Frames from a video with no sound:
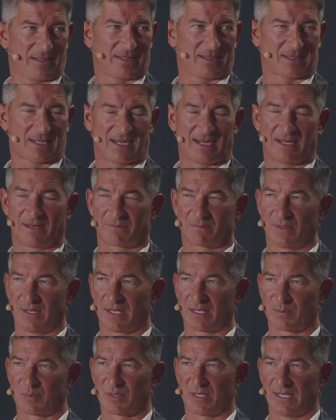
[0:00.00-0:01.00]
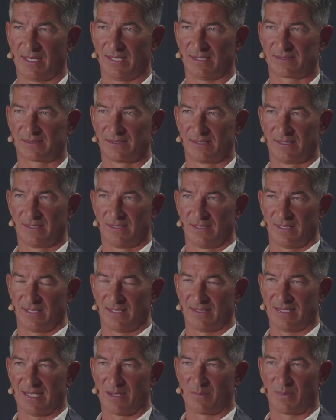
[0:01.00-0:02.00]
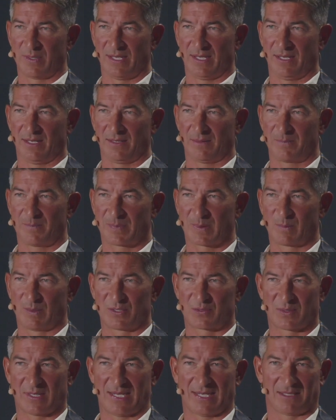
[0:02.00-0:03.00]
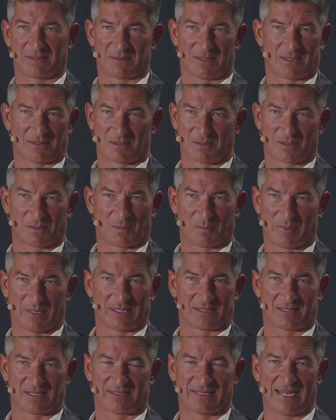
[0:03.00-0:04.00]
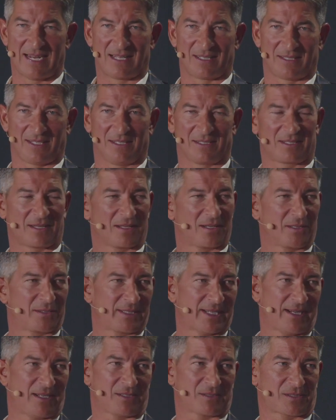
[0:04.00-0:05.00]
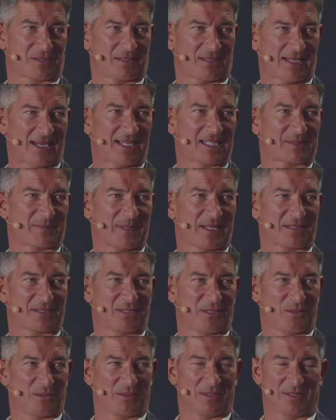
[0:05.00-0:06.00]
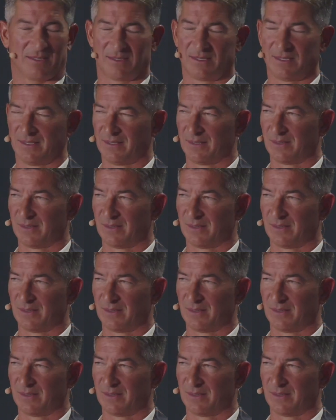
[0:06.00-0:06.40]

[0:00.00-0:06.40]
and KAYAK for Enterprise, and then we tried a little bit to dally into the hotels aspect too, and